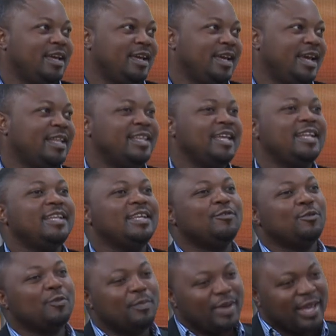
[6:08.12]
And then it
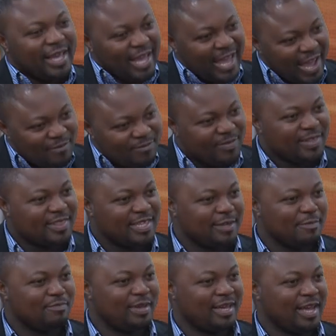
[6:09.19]
will make
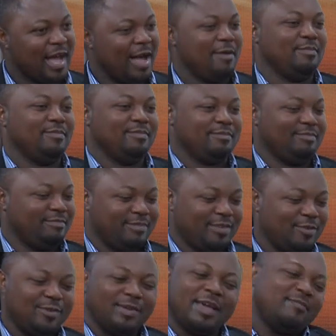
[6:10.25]
everything
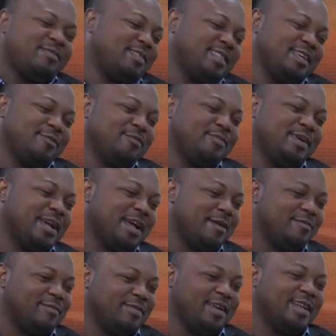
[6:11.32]
will
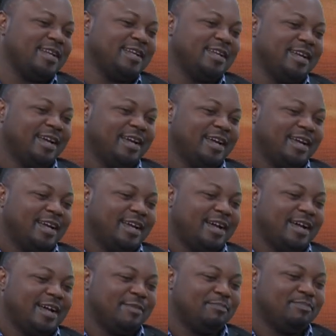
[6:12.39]
become very
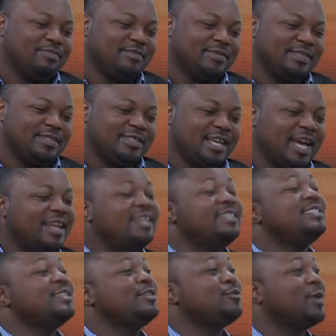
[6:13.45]

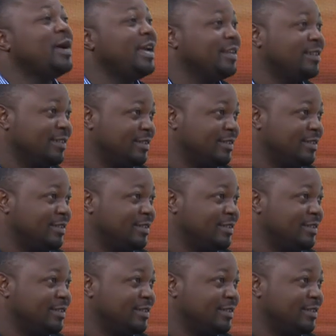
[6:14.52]
challenging to handle.